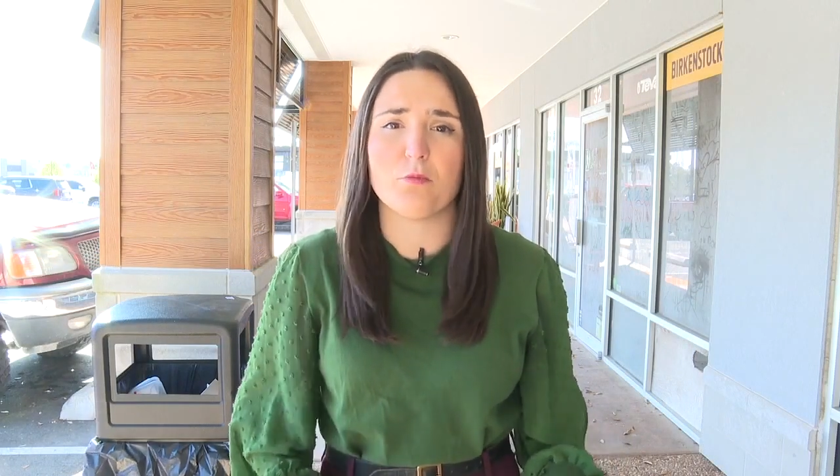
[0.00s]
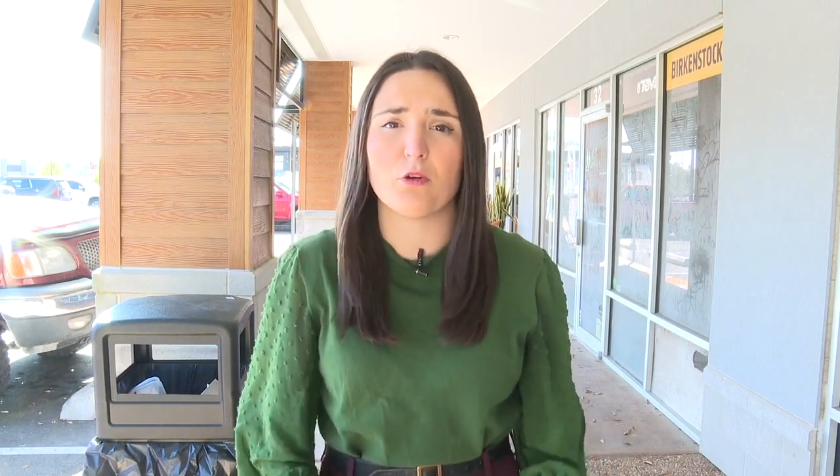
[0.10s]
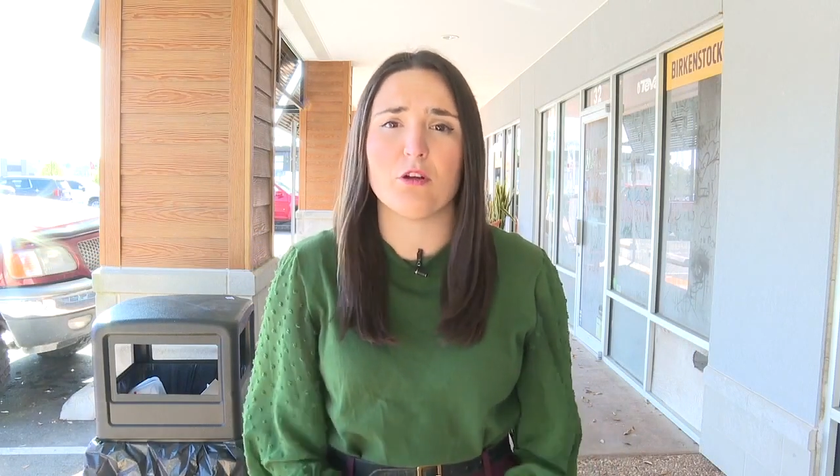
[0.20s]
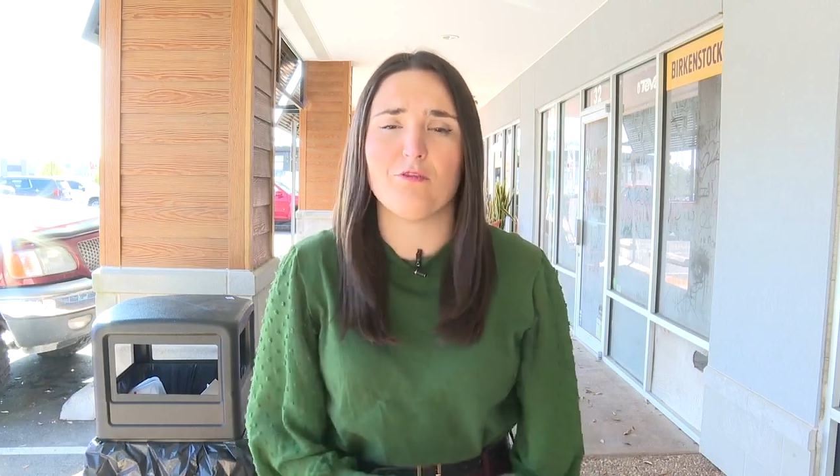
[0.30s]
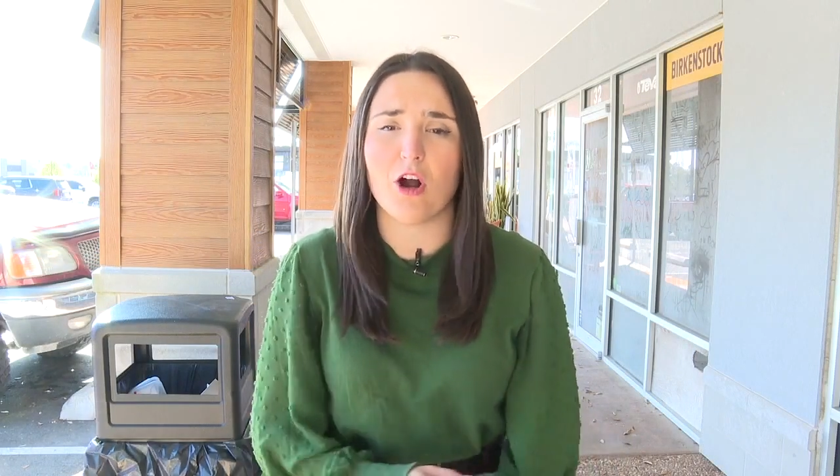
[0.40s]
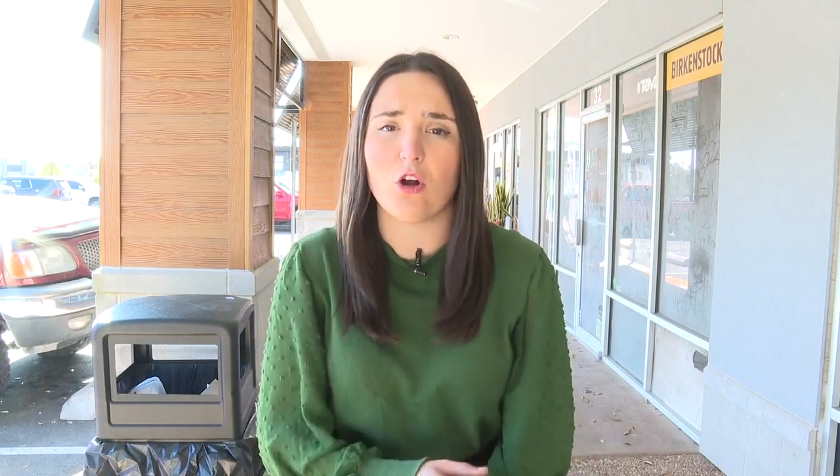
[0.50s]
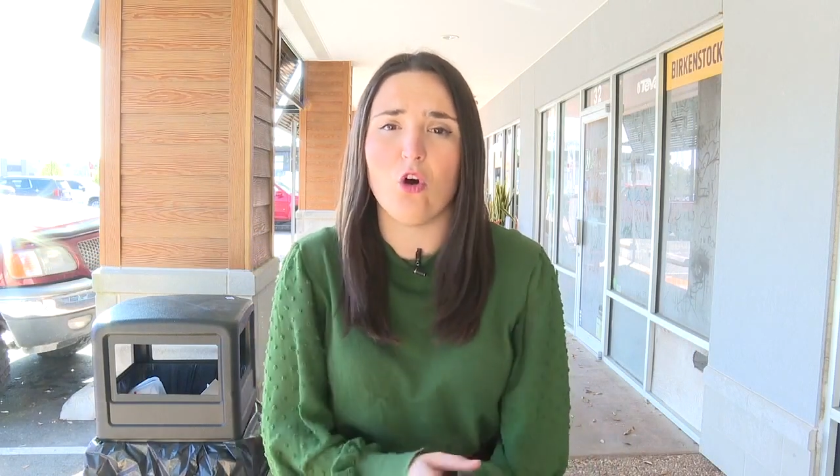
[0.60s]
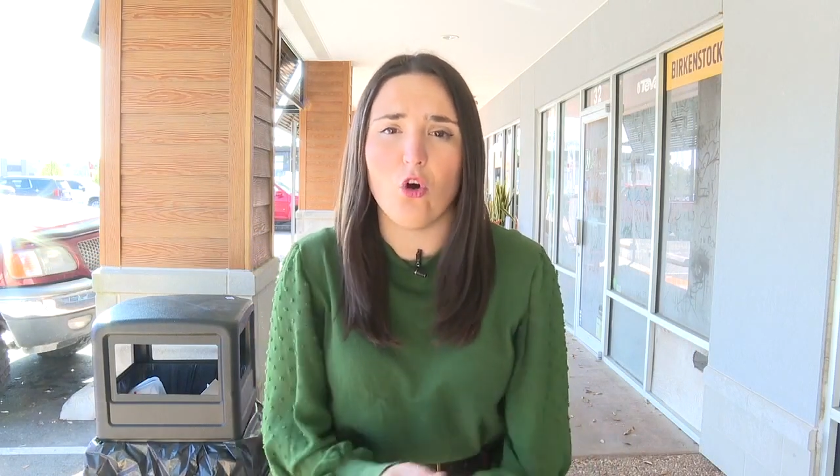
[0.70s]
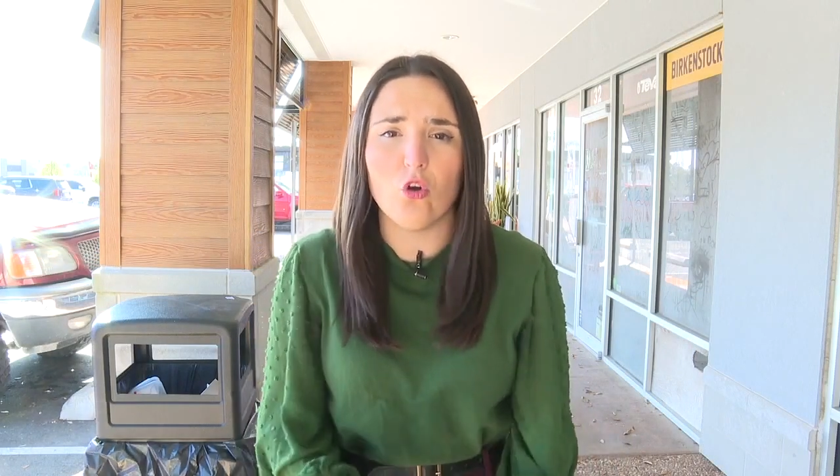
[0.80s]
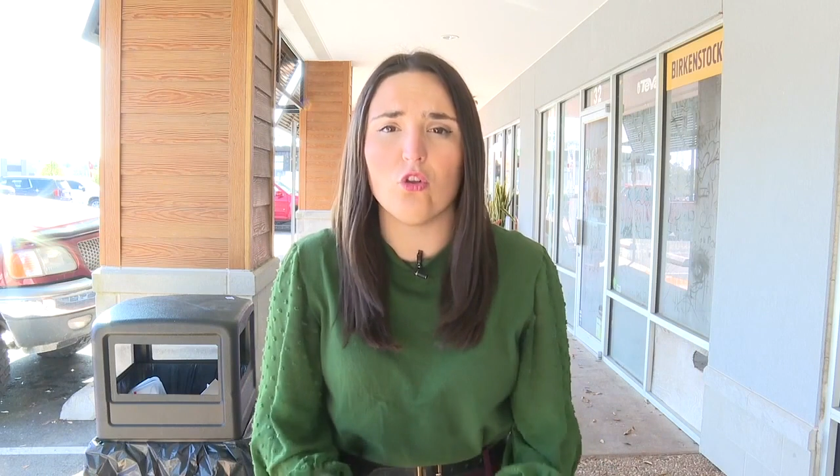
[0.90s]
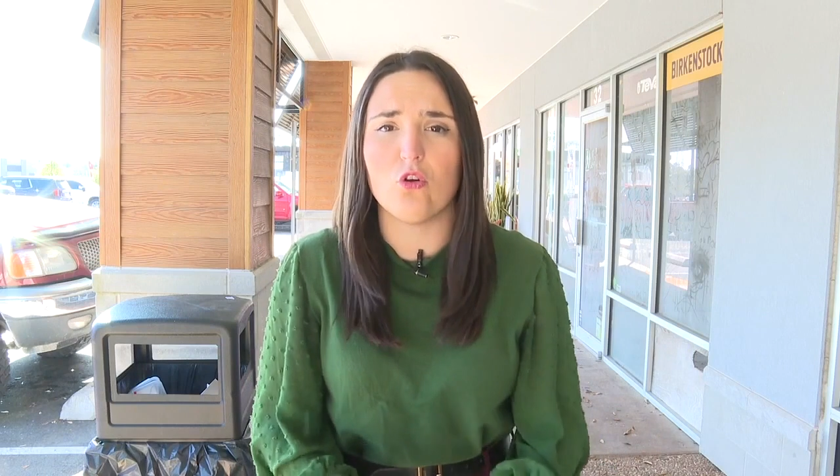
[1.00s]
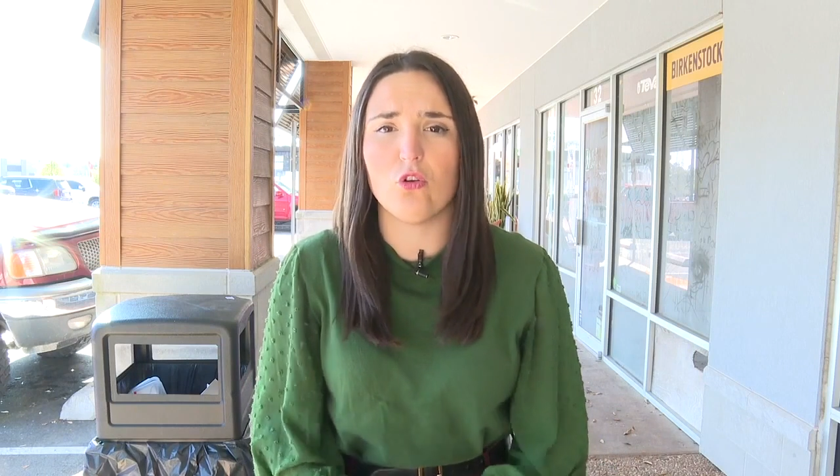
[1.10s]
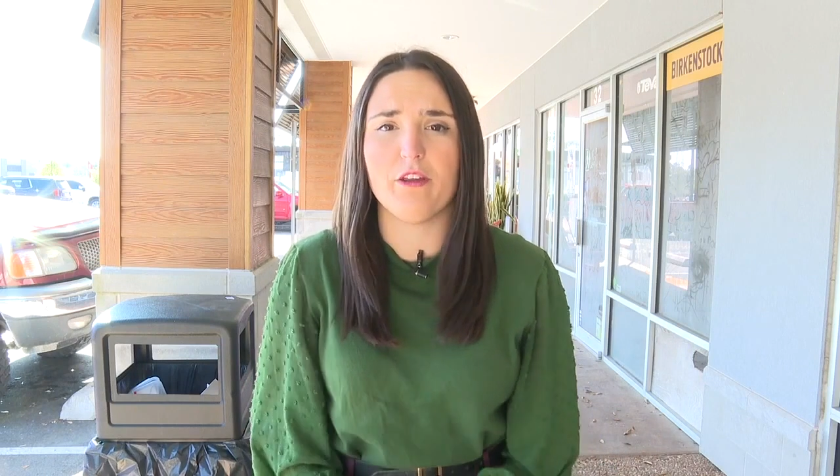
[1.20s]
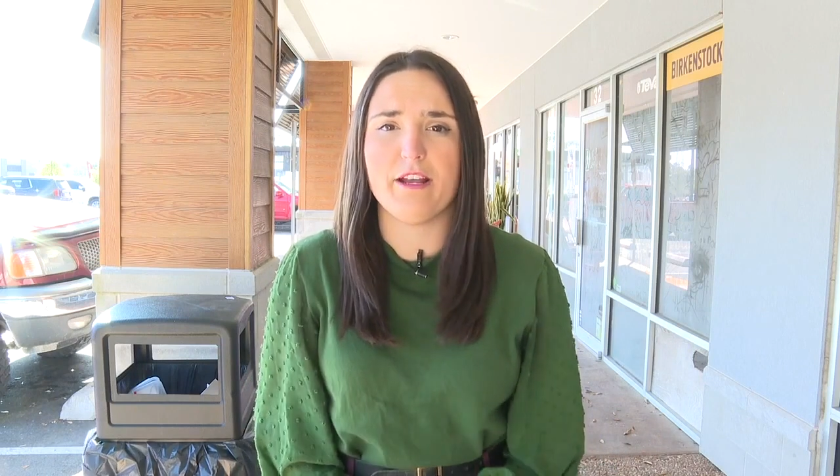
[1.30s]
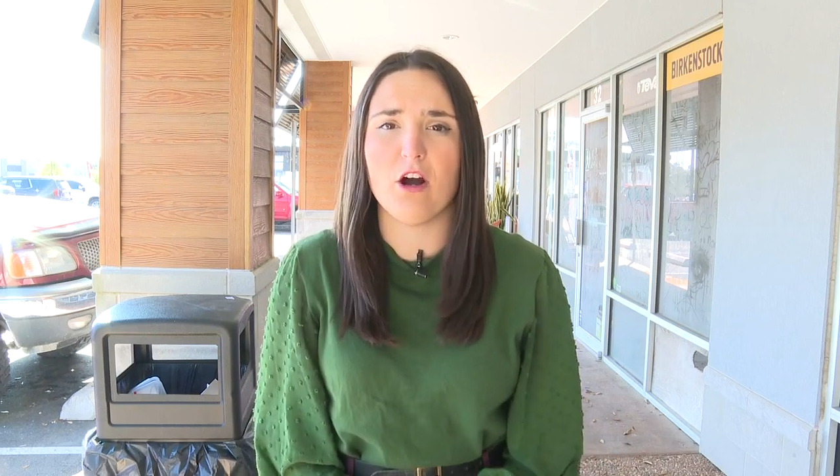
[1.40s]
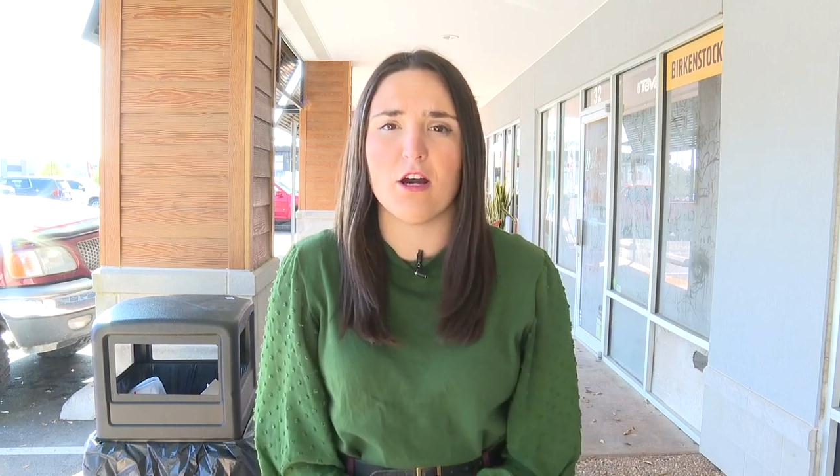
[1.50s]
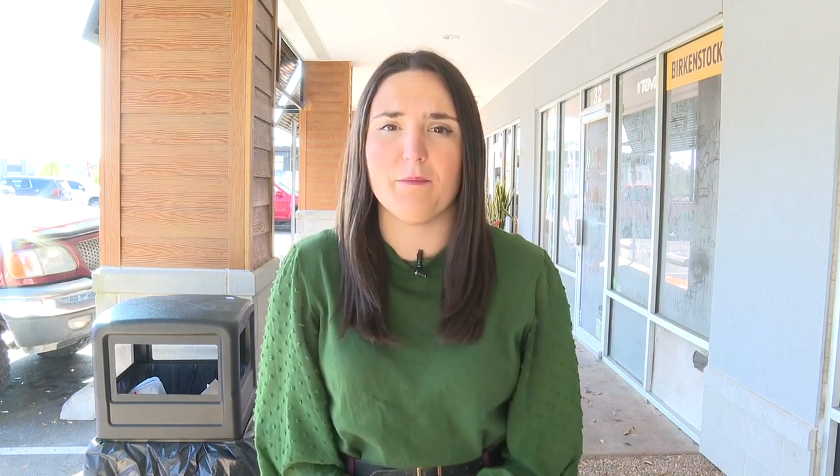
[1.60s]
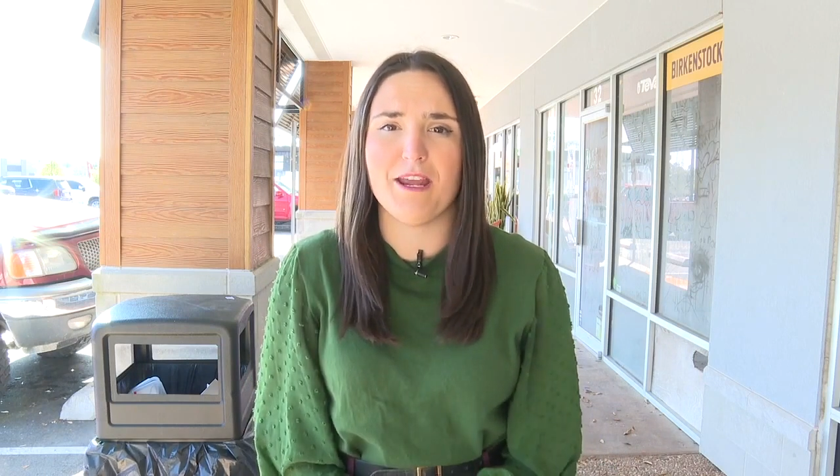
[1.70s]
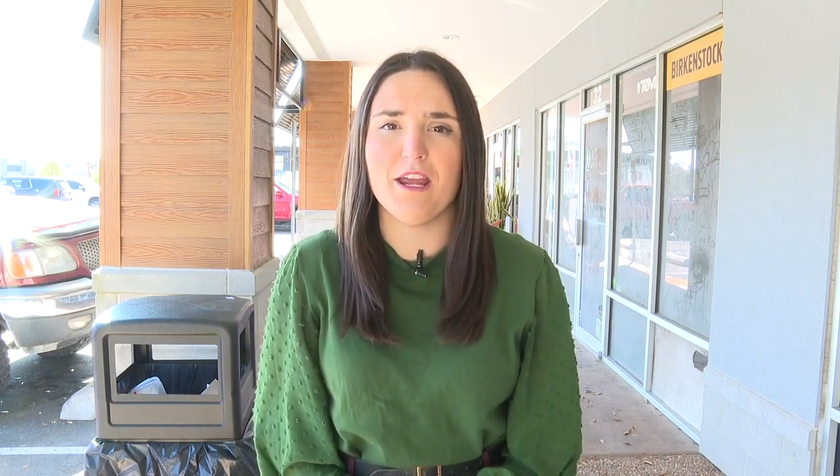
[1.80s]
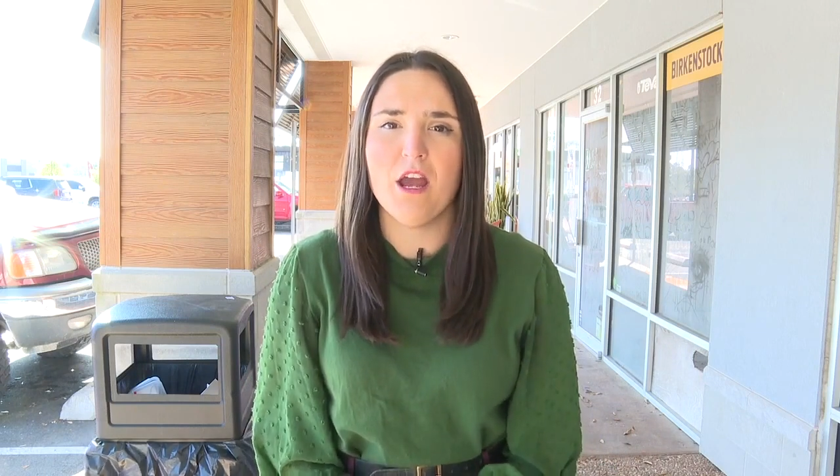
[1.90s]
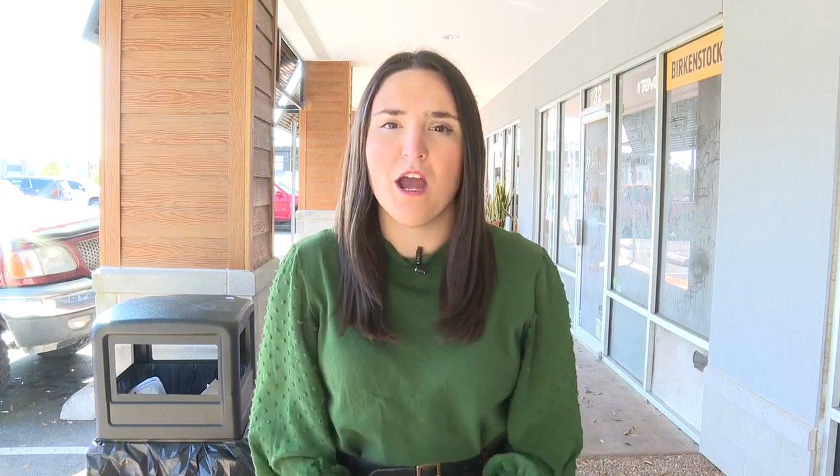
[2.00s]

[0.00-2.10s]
improve our whole local economy